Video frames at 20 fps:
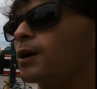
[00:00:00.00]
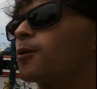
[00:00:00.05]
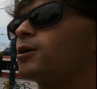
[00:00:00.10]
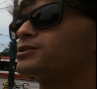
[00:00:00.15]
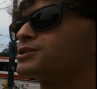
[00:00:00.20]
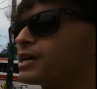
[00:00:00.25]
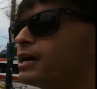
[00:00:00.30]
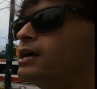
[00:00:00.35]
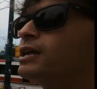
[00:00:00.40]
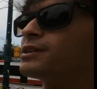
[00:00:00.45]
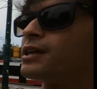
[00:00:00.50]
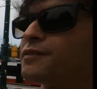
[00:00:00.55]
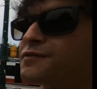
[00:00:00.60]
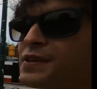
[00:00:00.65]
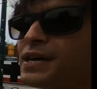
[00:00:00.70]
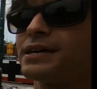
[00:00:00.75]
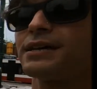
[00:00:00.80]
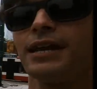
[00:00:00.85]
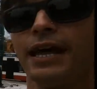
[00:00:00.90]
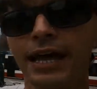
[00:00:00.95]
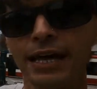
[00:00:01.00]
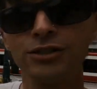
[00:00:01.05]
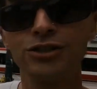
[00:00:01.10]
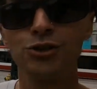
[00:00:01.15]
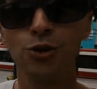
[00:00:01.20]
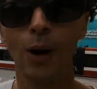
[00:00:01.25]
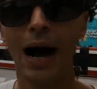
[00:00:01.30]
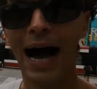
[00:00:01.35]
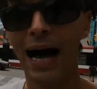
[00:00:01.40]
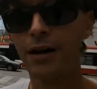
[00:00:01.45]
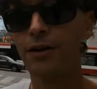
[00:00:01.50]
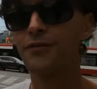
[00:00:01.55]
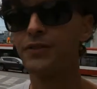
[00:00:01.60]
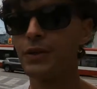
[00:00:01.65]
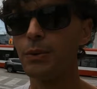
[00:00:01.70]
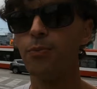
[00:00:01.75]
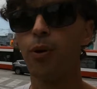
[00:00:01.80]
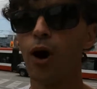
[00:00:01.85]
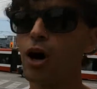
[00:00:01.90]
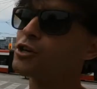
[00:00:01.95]
I want to say. They've taken the H2 out of
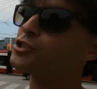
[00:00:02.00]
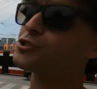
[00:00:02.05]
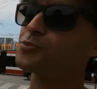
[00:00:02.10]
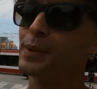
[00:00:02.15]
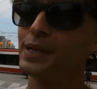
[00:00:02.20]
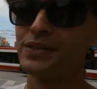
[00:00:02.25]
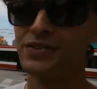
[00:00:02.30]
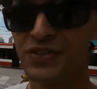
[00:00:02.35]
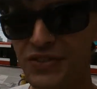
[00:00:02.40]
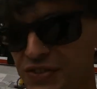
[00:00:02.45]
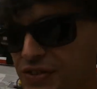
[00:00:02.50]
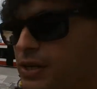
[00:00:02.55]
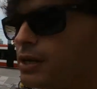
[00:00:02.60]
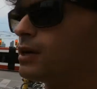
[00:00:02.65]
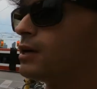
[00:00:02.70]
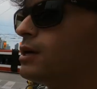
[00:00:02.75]
the parchments.